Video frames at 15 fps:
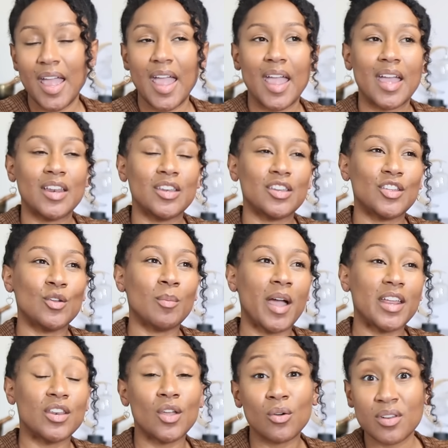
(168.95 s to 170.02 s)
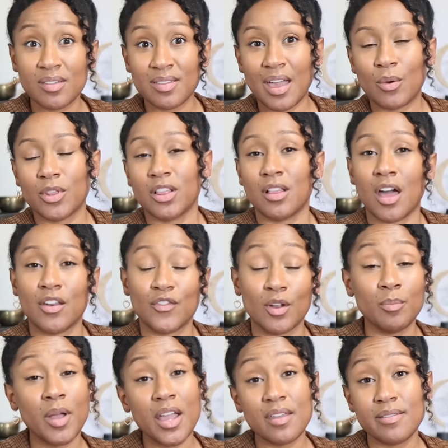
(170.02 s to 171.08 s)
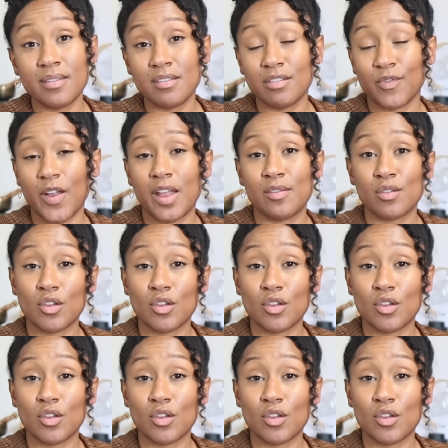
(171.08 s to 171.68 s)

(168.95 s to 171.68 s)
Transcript: And you might notice that with a lot of your Pisces friends,